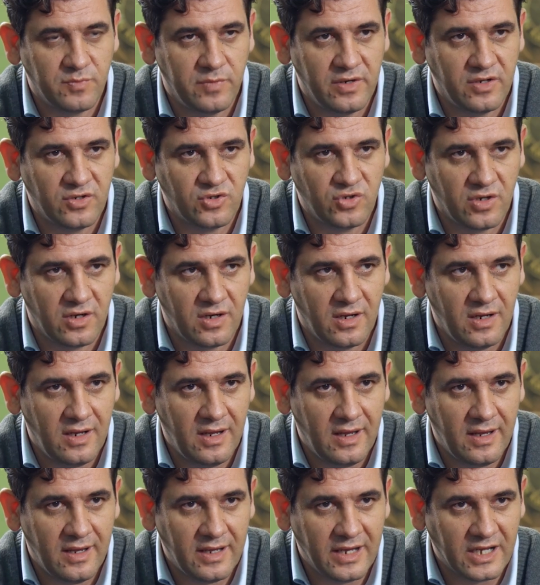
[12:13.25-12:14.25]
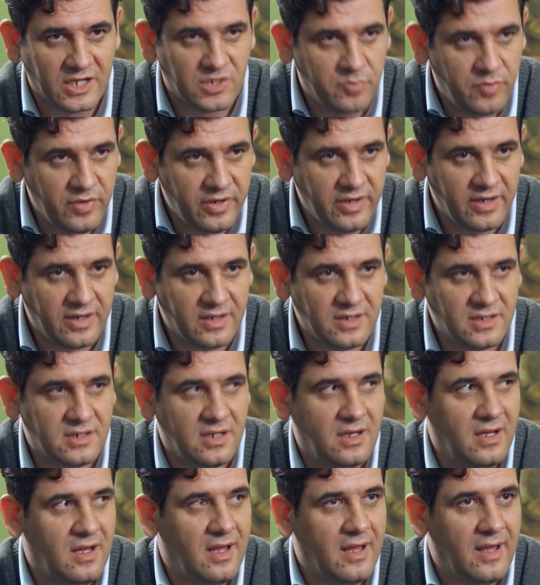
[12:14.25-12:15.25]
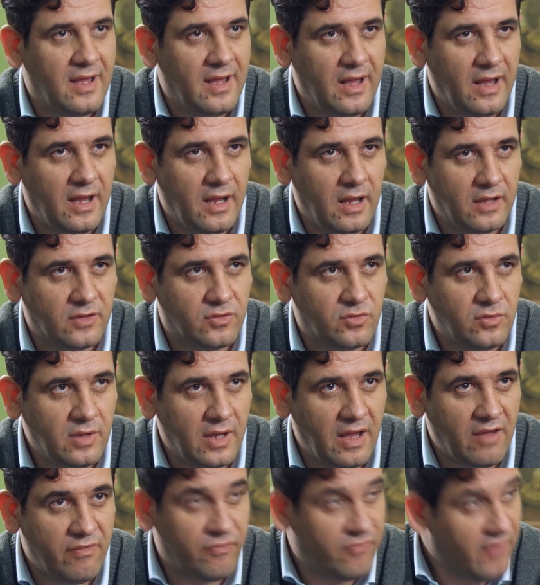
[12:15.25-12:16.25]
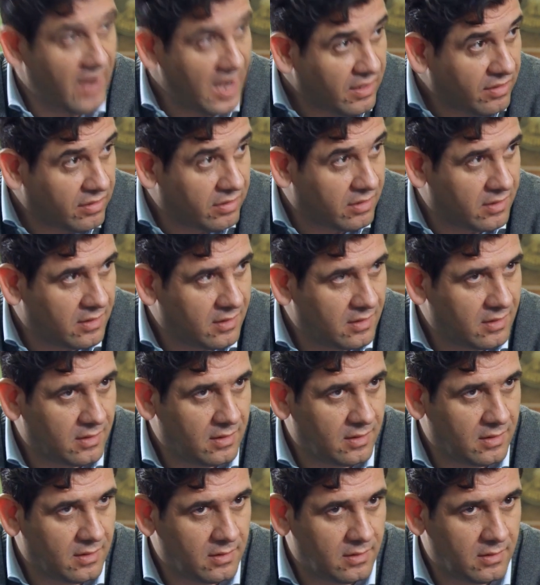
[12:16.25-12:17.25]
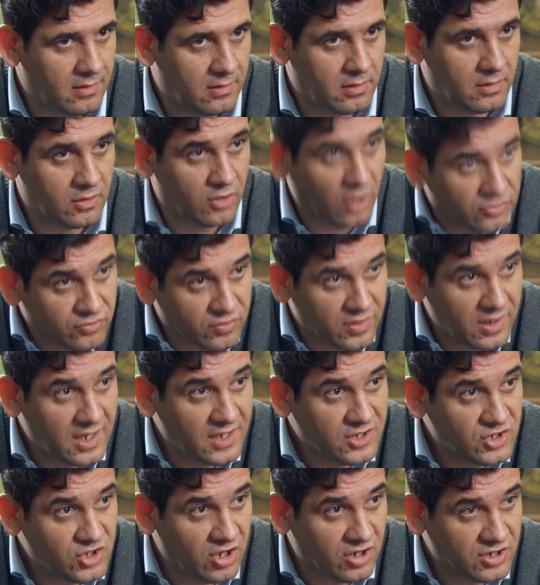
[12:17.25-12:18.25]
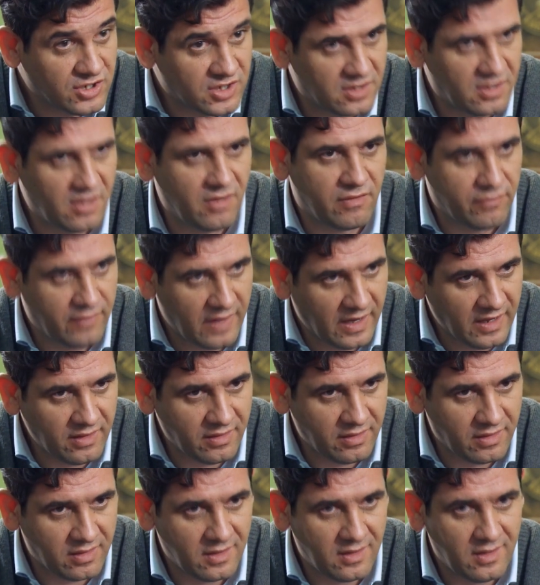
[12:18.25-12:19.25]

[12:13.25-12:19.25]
spiritual experience, a, a faith, not religiosity, a faith, mm